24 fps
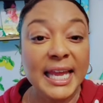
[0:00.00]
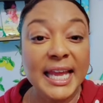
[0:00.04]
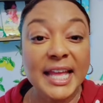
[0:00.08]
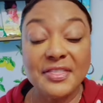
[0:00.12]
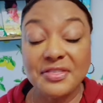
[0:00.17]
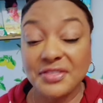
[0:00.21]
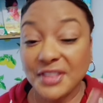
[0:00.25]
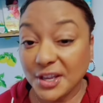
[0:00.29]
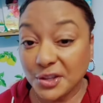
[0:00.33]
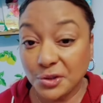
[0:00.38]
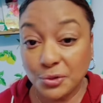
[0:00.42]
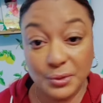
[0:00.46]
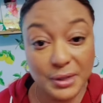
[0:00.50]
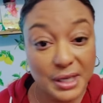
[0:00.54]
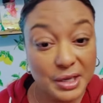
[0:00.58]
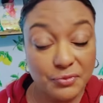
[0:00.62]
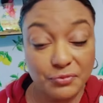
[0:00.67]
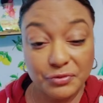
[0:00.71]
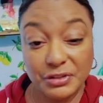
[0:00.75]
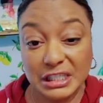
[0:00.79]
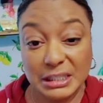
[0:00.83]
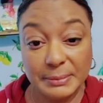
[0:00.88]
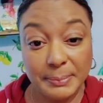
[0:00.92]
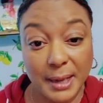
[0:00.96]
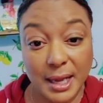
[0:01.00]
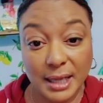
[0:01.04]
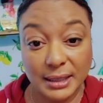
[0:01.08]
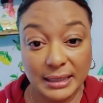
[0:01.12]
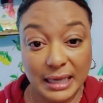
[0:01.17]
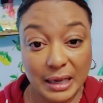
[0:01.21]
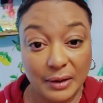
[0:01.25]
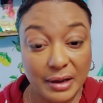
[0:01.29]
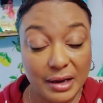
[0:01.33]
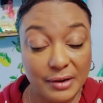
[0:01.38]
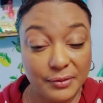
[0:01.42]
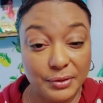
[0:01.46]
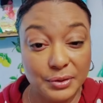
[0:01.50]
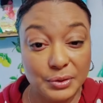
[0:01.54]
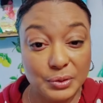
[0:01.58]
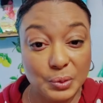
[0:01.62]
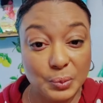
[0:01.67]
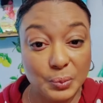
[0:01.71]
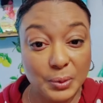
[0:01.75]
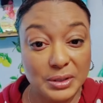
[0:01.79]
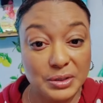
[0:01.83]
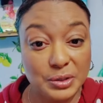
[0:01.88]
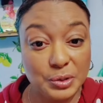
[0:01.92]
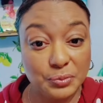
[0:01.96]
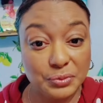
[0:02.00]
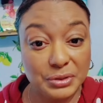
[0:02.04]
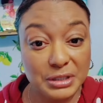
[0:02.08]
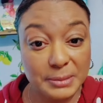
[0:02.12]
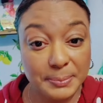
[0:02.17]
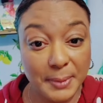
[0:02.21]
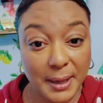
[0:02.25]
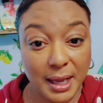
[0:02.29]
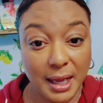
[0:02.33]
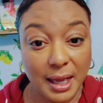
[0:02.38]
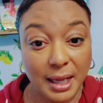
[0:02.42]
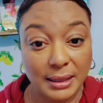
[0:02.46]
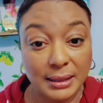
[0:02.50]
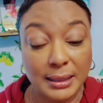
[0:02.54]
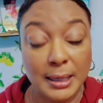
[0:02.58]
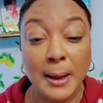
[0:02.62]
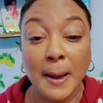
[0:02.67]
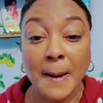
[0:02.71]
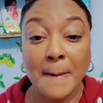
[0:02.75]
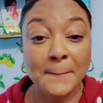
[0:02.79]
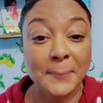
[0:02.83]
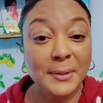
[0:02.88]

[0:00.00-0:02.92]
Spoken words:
And then you can respond however you want to respond.